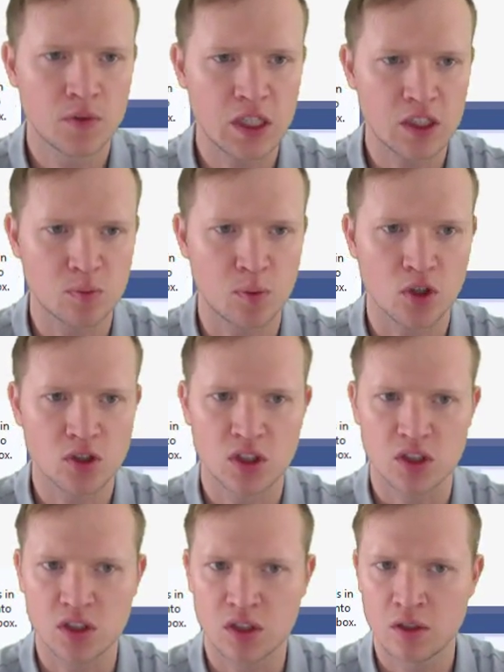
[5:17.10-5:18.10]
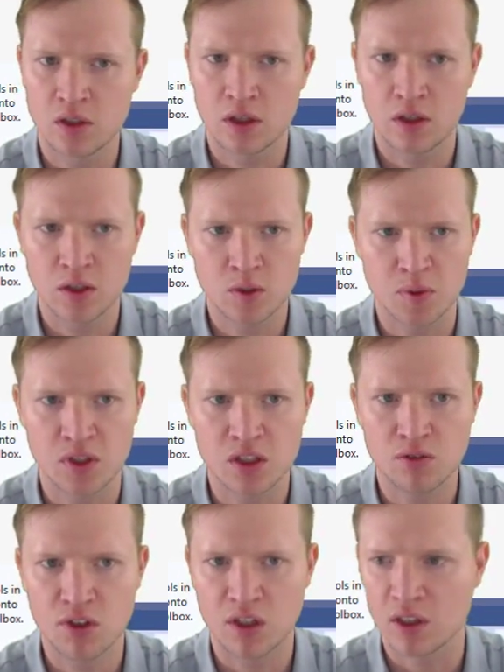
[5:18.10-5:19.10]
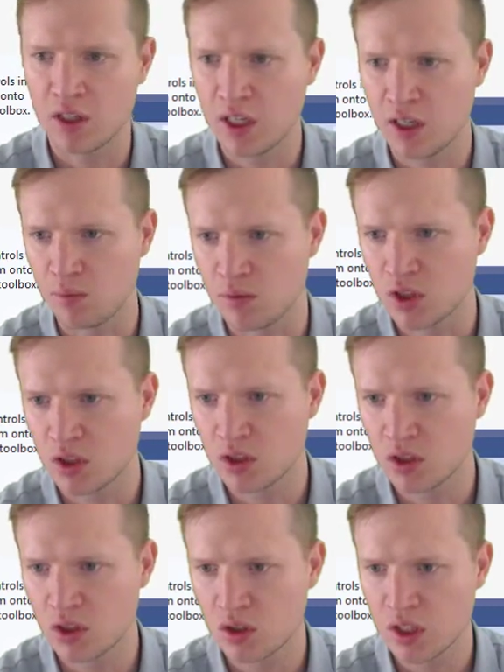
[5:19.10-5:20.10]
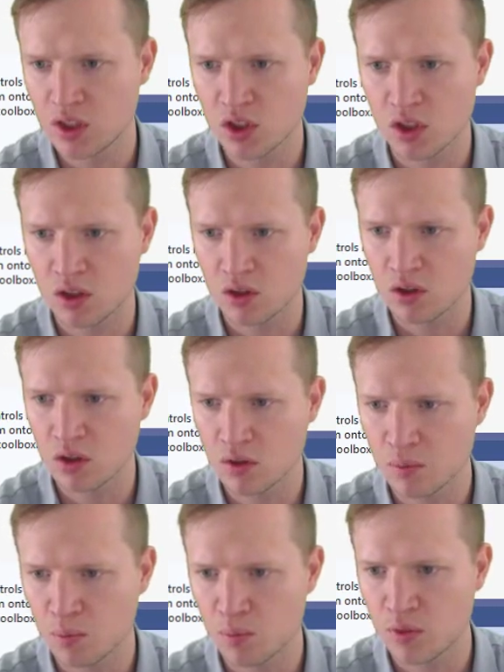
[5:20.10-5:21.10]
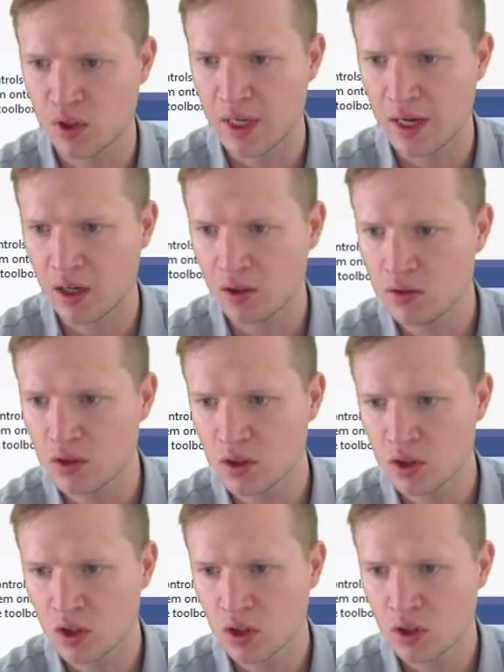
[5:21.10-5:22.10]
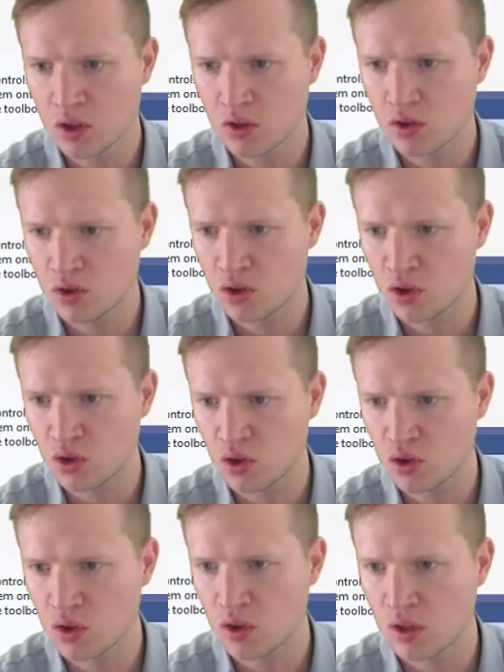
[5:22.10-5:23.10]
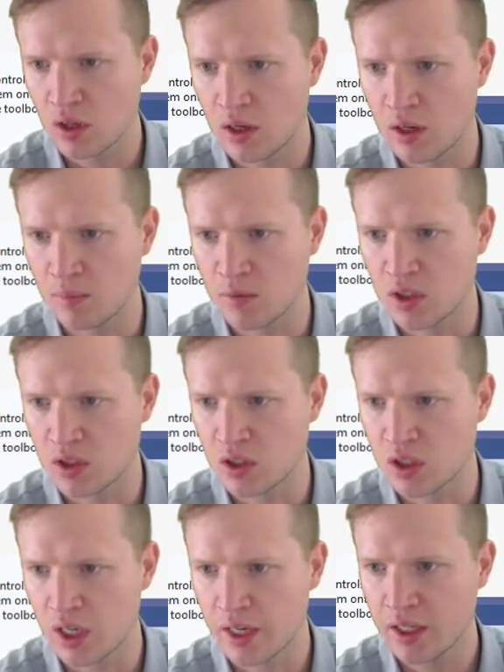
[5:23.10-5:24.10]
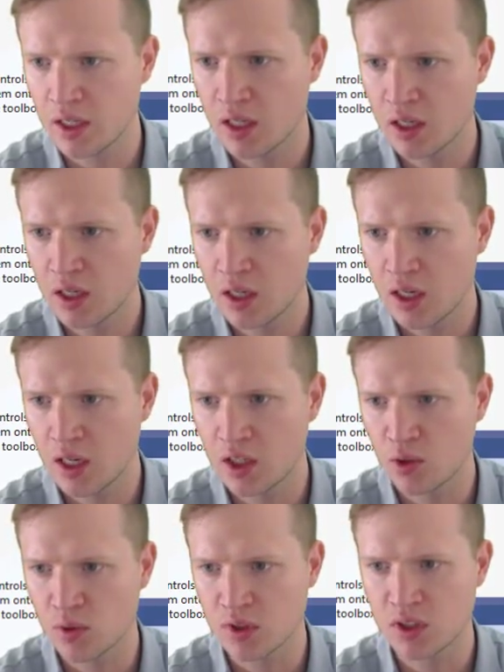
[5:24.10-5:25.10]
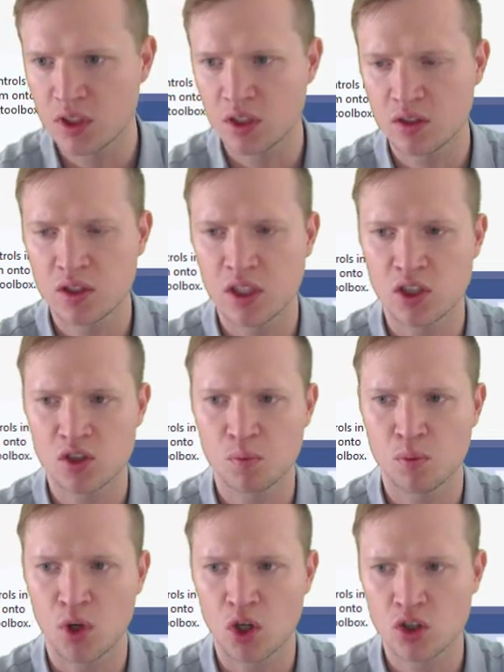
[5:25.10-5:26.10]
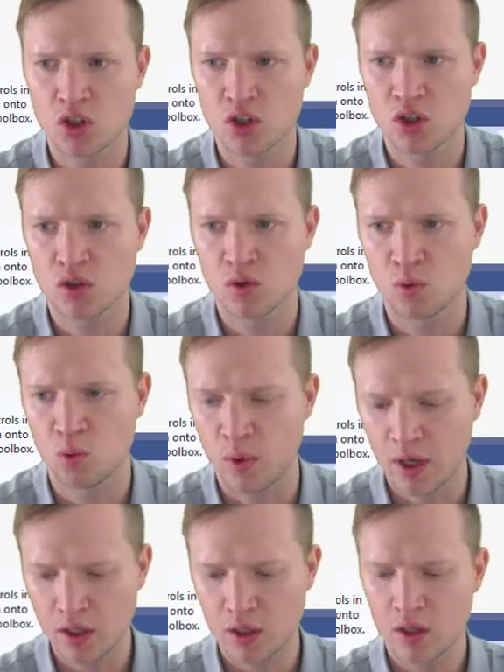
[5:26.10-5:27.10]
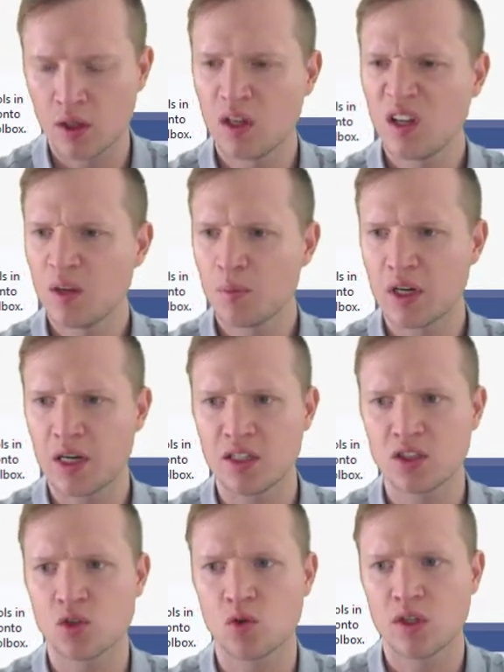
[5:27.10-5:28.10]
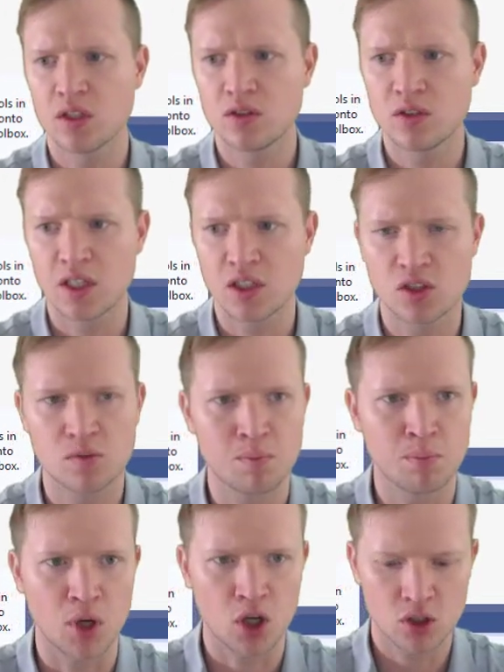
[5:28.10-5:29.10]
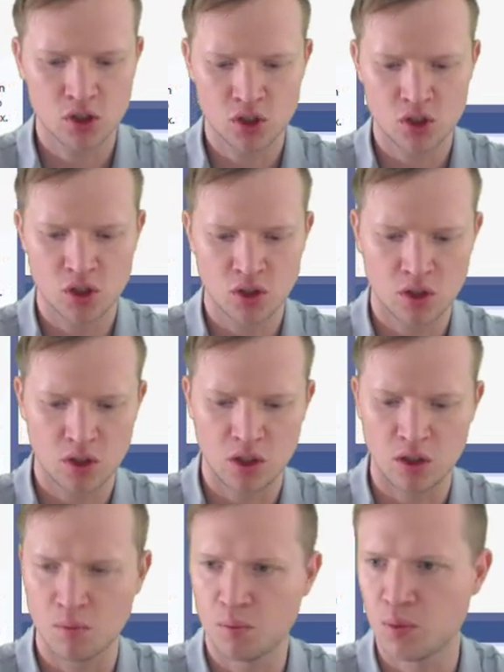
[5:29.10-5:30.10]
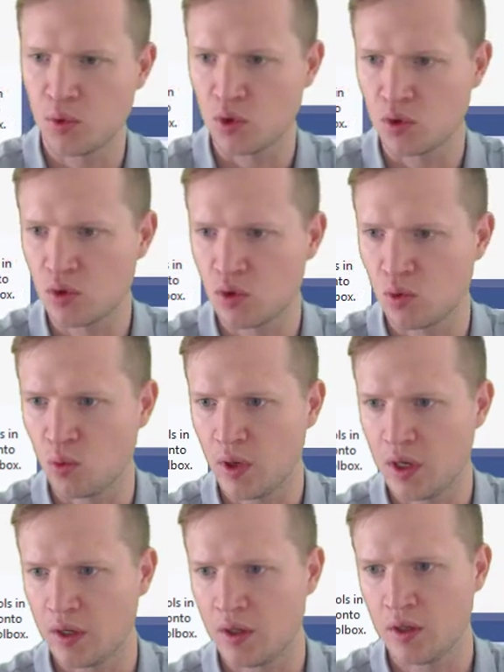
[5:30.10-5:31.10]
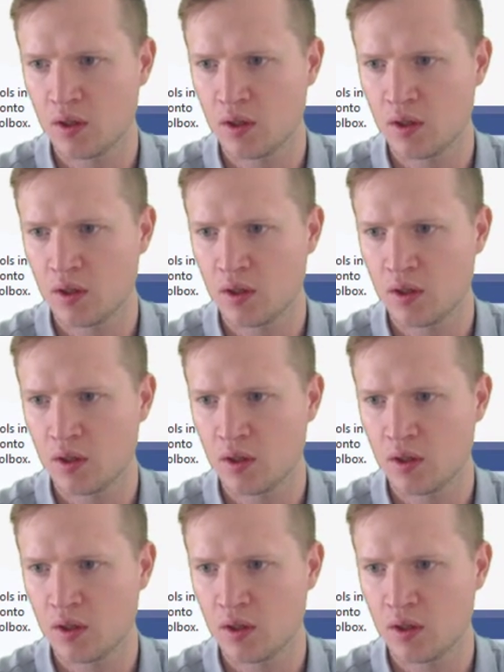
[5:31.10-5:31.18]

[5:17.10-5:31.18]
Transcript: text boxes specific names. So let's go down to design, and you will see text box one, but let's call it text box input one.